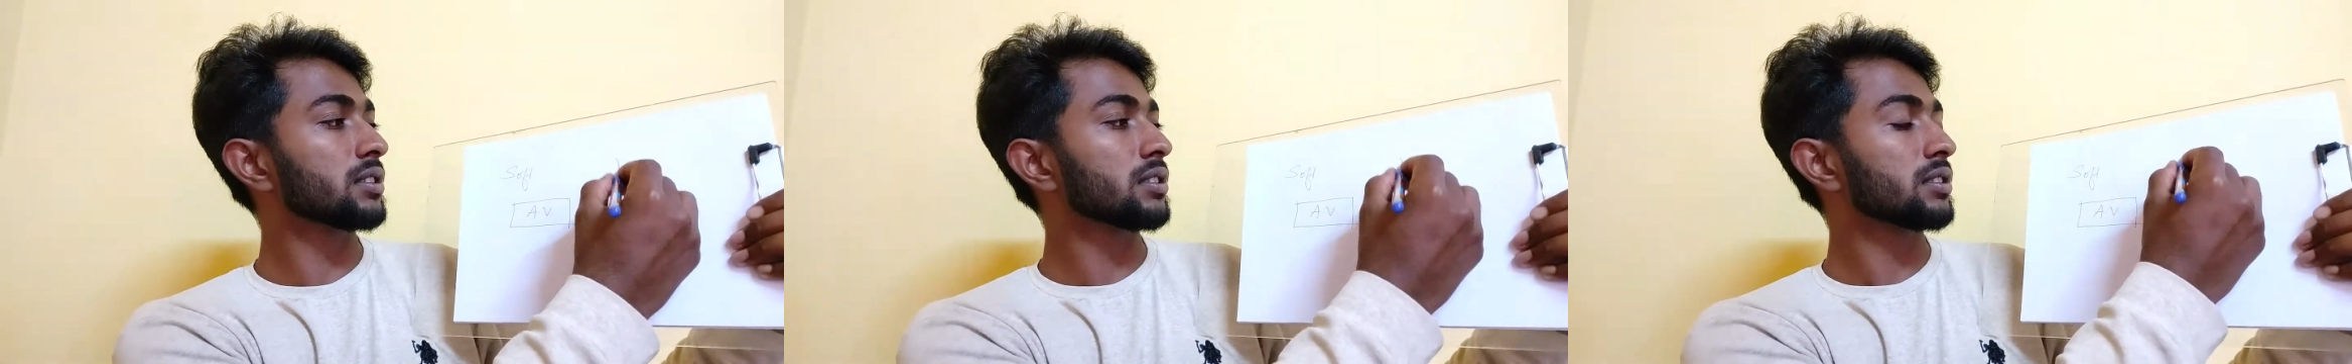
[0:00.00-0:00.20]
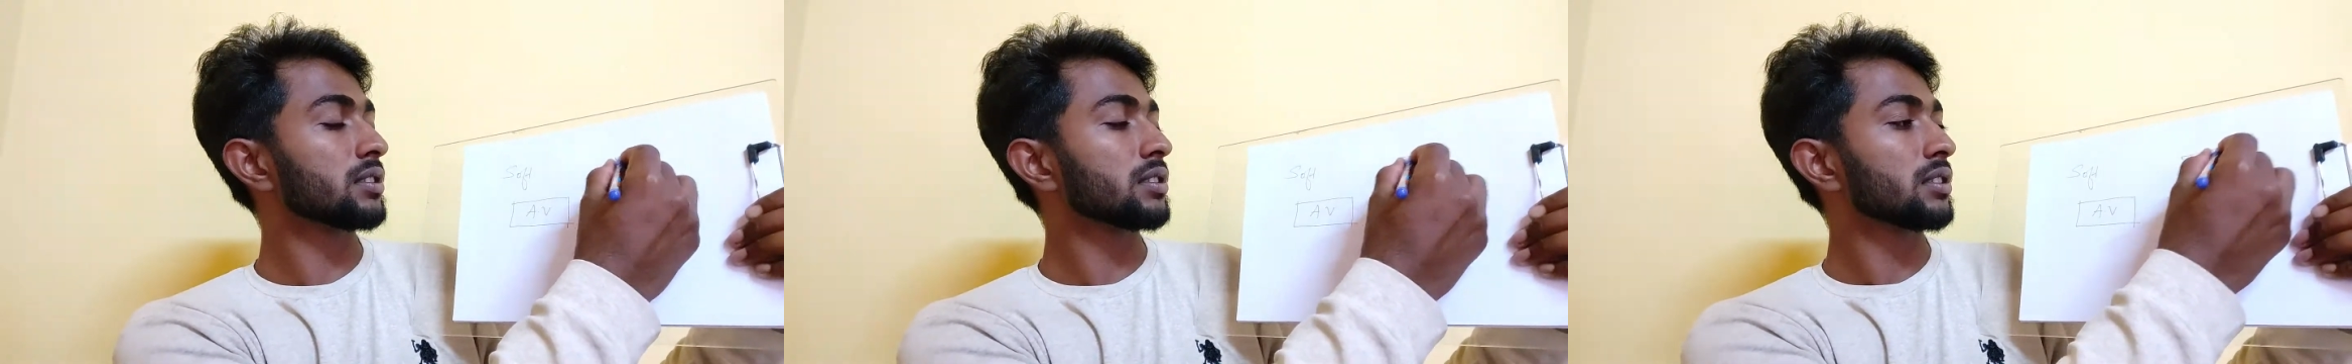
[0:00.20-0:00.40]

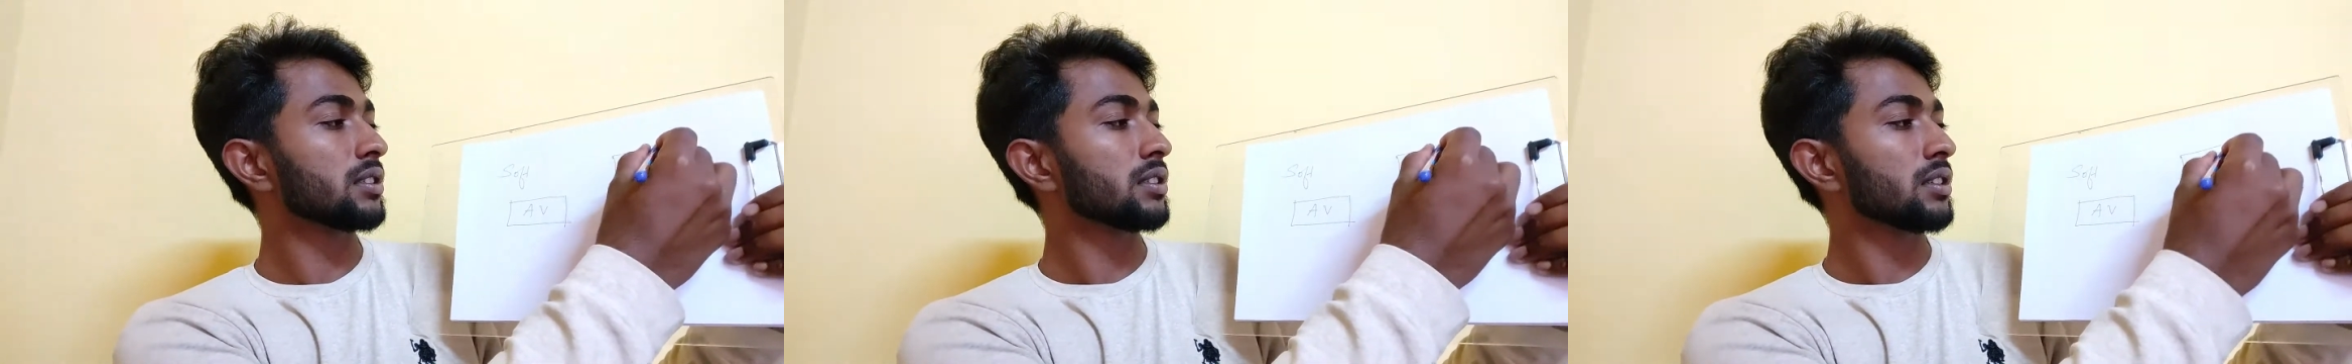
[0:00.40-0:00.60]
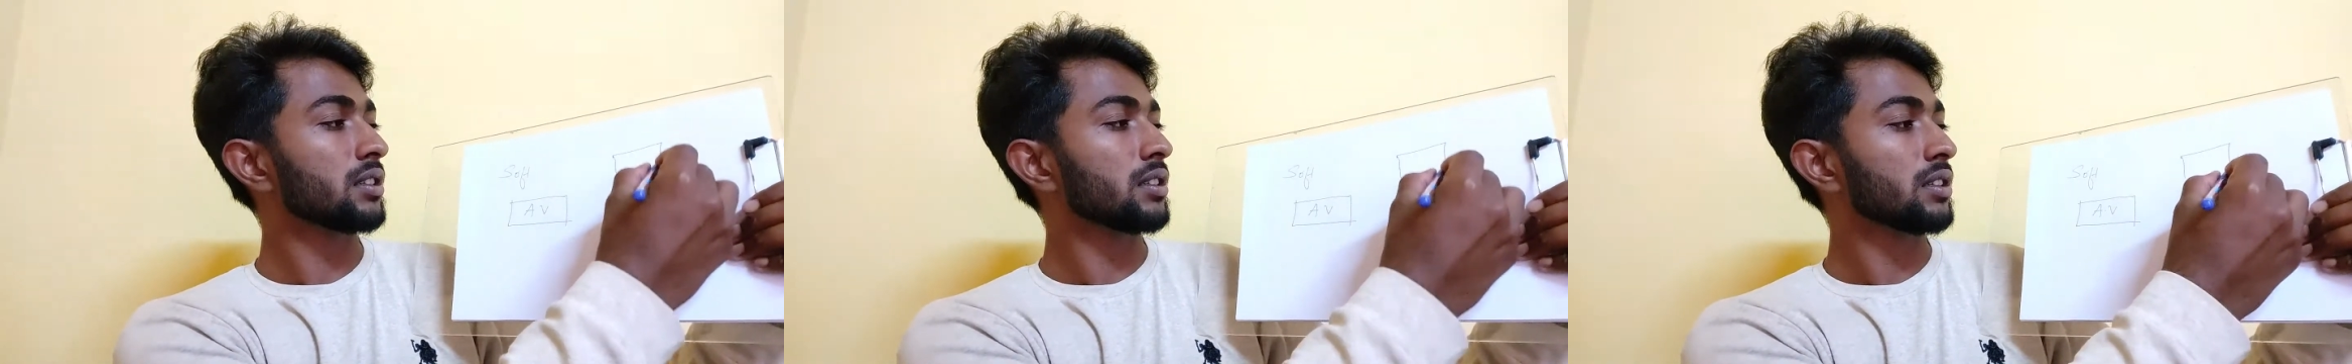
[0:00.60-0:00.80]
is
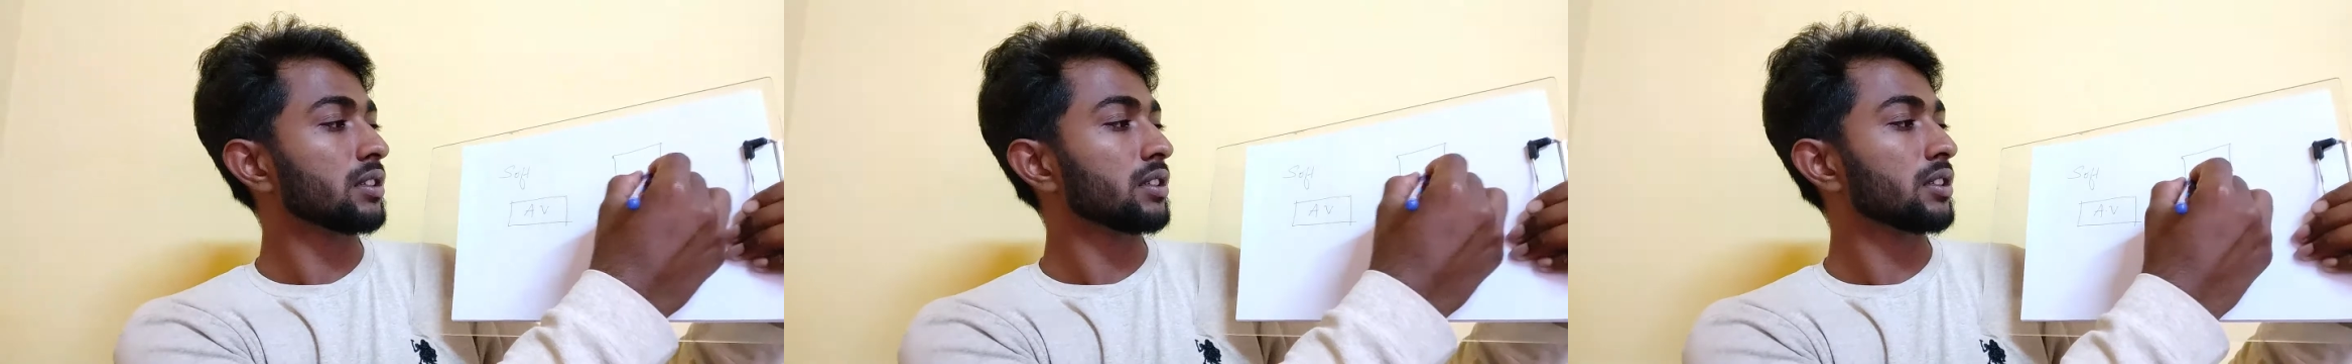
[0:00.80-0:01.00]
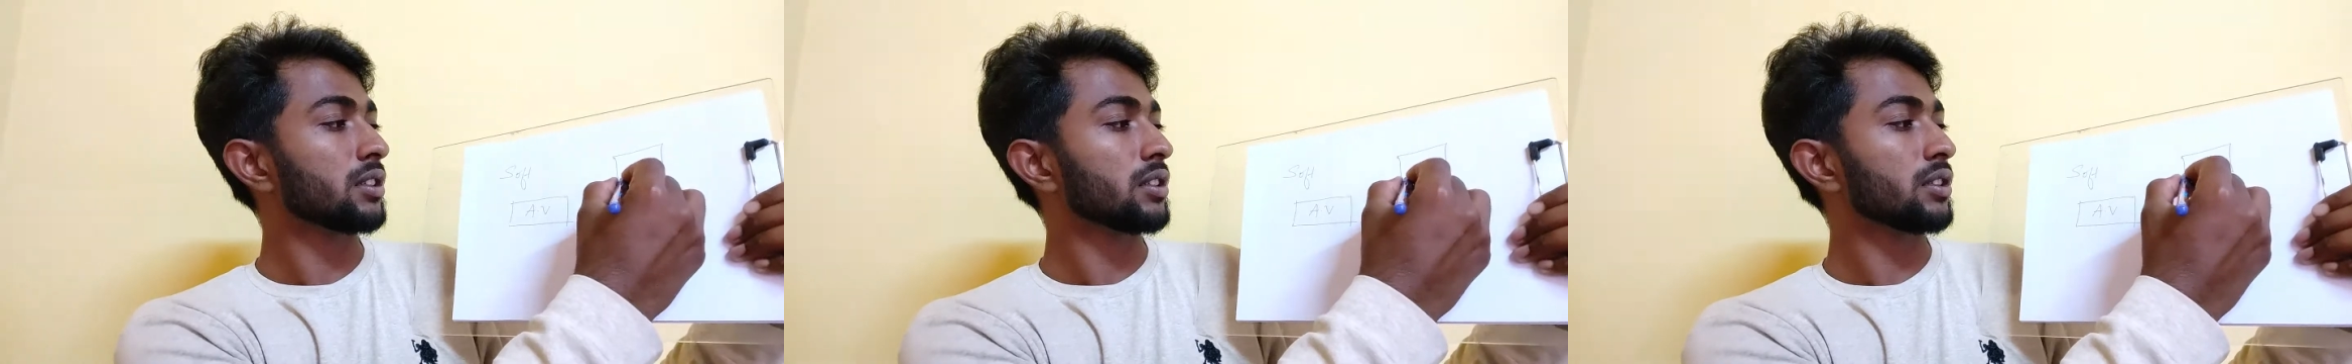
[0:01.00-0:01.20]

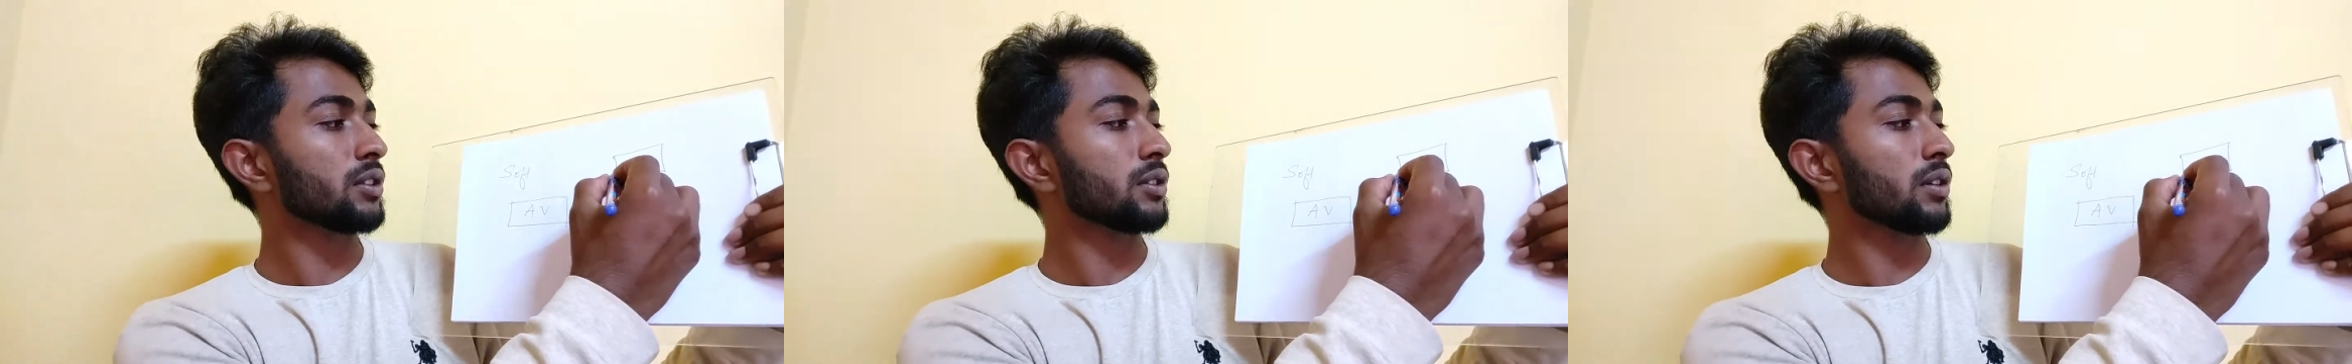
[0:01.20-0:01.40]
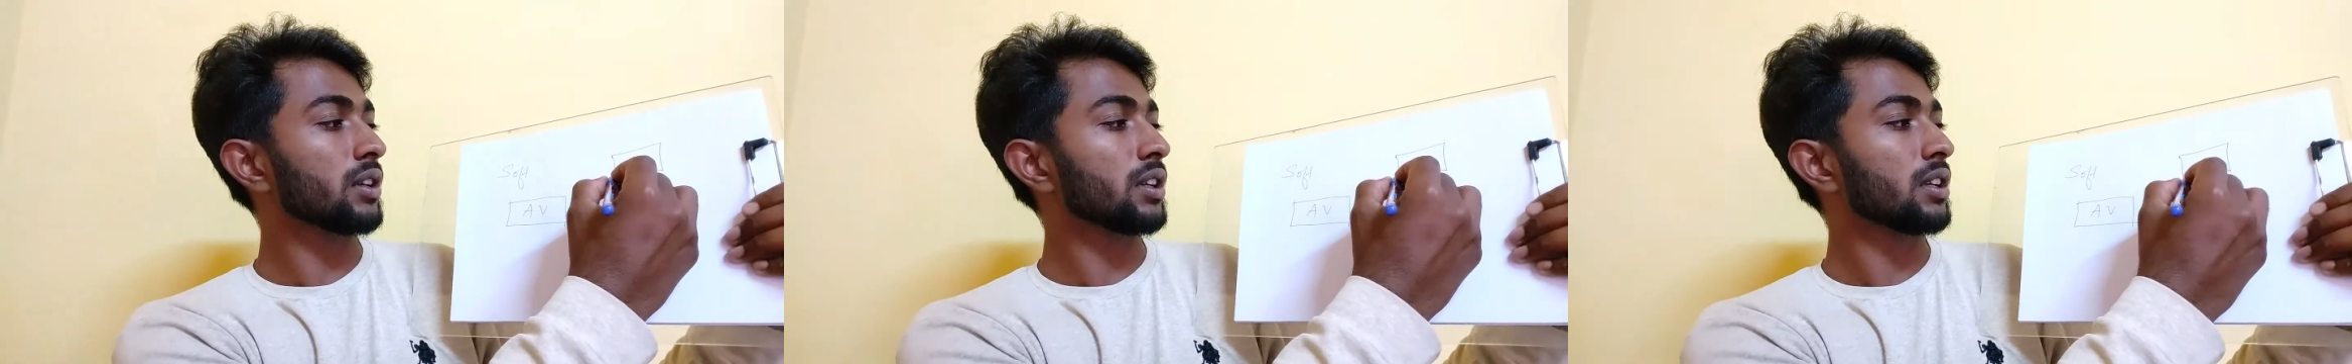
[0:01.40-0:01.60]

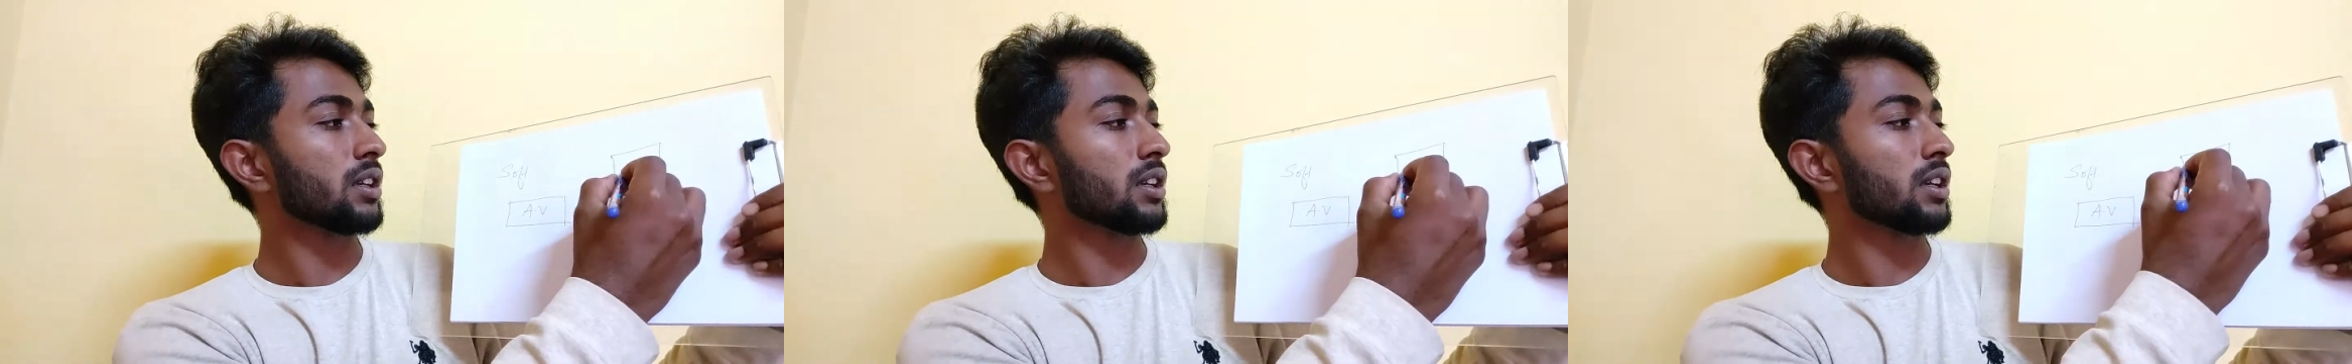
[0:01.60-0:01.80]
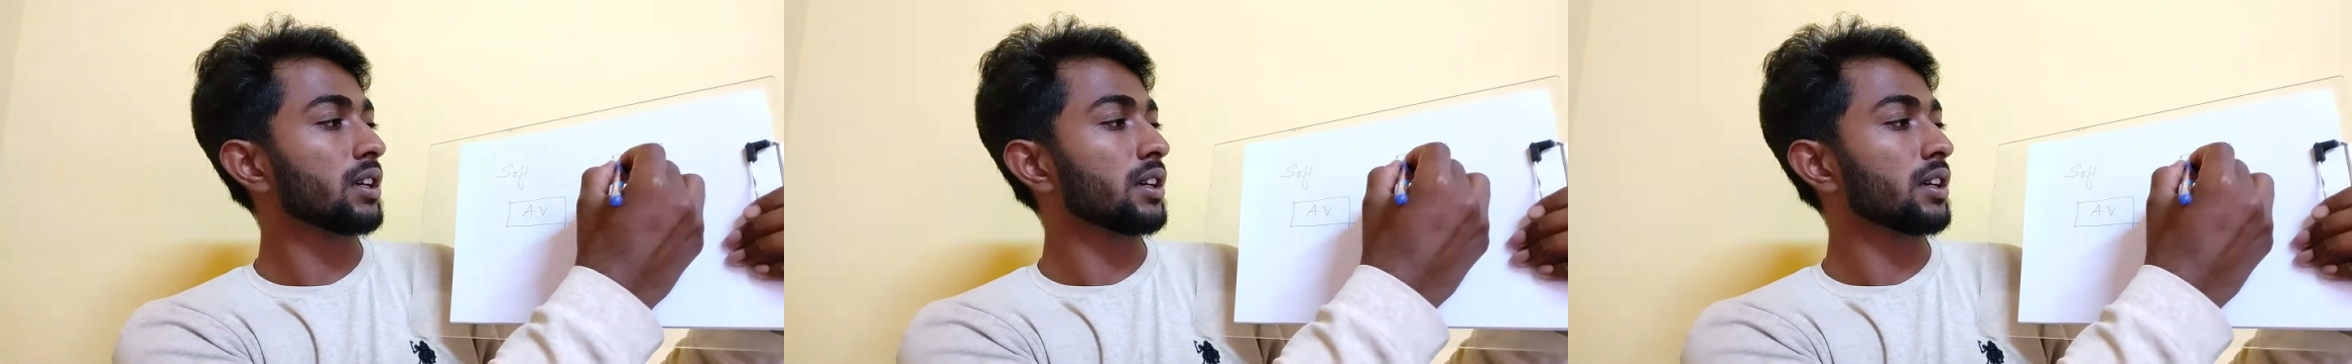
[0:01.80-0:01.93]
your